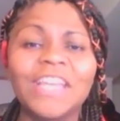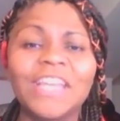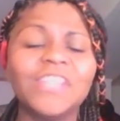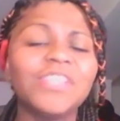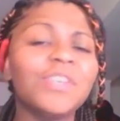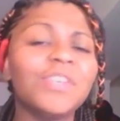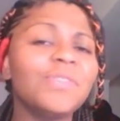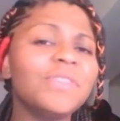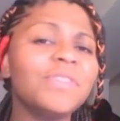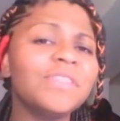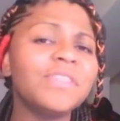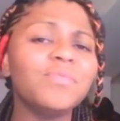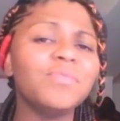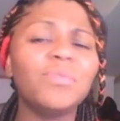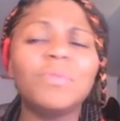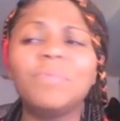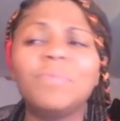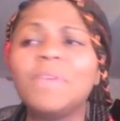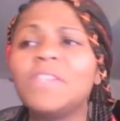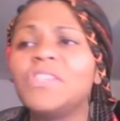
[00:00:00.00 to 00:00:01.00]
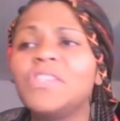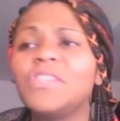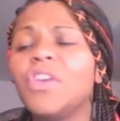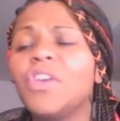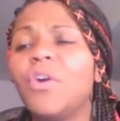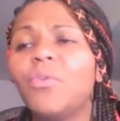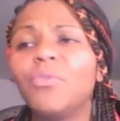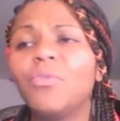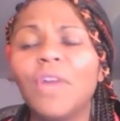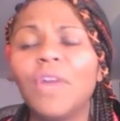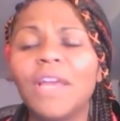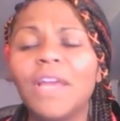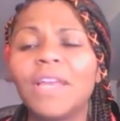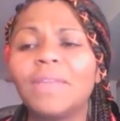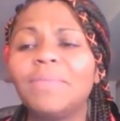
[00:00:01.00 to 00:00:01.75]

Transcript: so this would be so great.